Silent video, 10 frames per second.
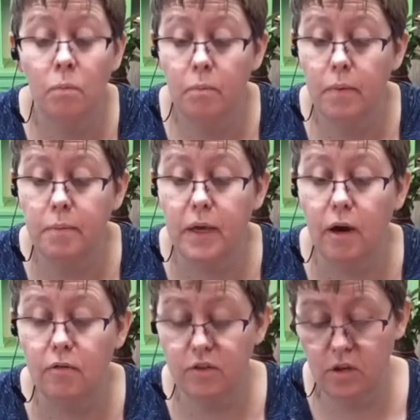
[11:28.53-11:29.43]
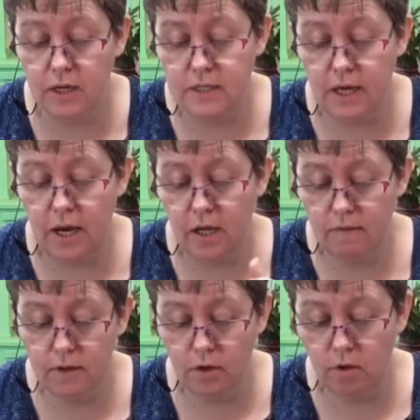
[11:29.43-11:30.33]
But be careful not to get any of
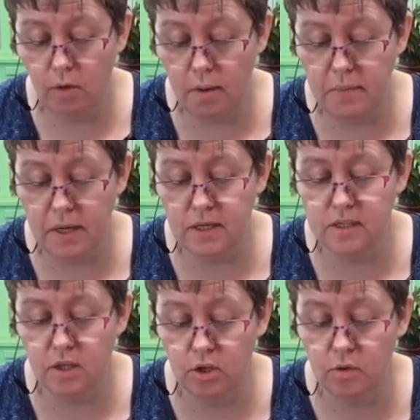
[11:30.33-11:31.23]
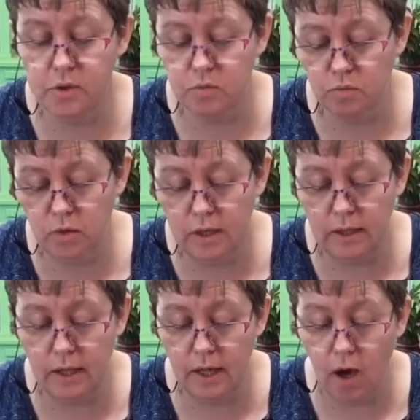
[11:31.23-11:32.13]
the glue on me because the glue is
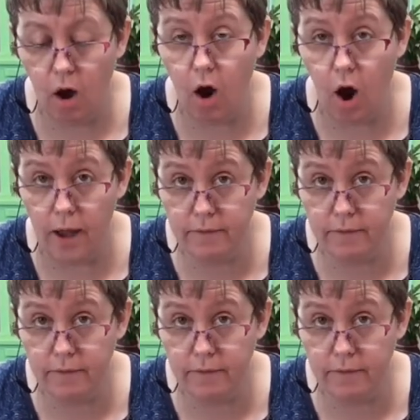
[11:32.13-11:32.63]
really hot.